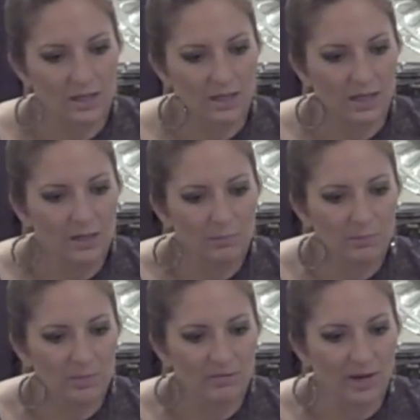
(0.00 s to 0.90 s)
he
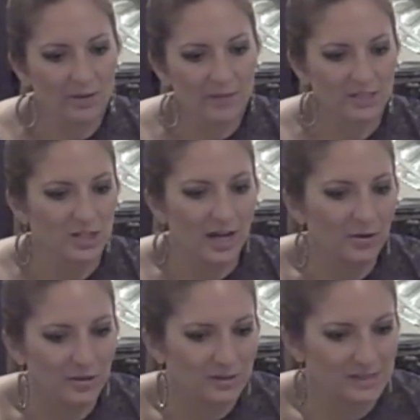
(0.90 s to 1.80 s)
provided my
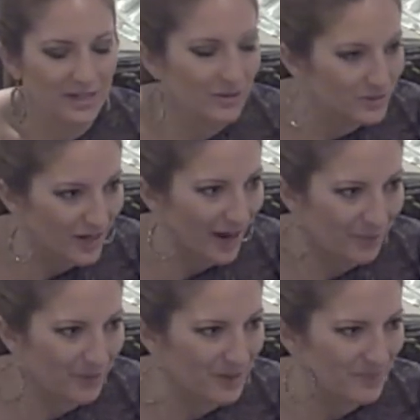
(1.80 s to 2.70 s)
childhood
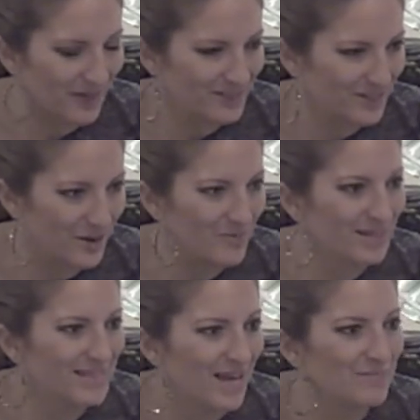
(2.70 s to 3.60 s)
soundtrack pretty much. You know,
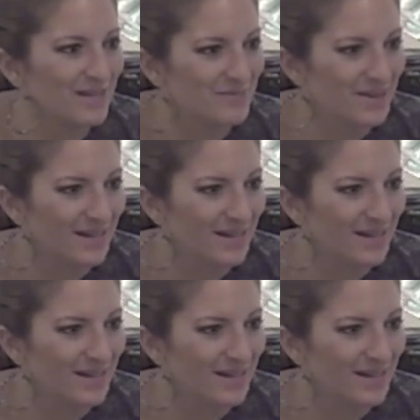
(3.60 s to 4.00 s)
my dad being a